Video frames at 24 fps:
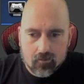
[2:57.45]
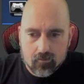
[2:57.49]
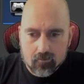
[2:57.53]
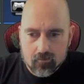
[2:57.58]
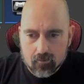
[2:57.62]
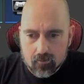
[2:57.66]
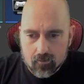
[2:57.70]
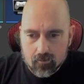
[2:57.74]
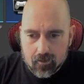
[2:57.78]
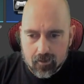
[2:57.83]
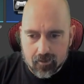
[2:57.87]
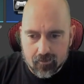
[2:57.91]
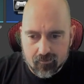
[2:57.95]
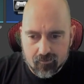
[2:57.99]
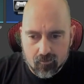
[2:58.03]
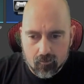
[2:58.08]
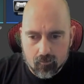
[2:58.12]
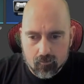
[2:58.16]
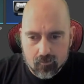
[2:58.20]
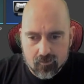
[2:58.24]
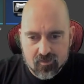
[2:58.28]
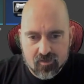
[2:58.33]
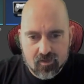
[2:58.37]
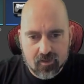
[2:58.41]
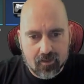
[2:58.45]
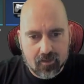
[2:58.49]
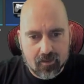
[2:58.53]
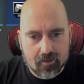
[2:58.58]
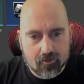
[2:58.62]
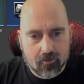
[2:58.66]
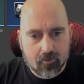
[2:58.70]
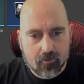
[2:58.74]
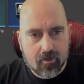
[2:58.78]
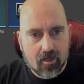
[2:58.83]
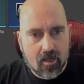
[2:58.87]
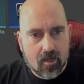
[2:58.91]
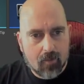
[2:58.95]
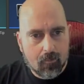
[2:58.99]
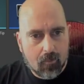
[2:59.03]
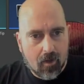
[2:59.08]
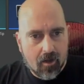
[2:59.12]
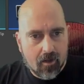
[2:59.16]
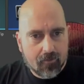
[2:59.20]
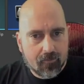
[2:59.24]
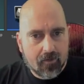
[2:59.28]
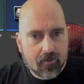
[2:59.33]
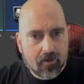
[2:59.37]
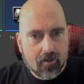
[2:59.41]
Alright, so we're just going to hit create
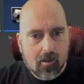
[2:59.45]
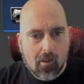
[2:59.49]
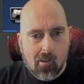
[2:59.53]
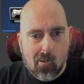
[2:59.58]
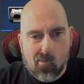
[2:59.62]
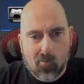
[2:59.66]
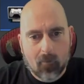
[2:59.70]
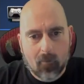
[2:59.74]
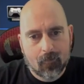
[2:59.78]
mod there.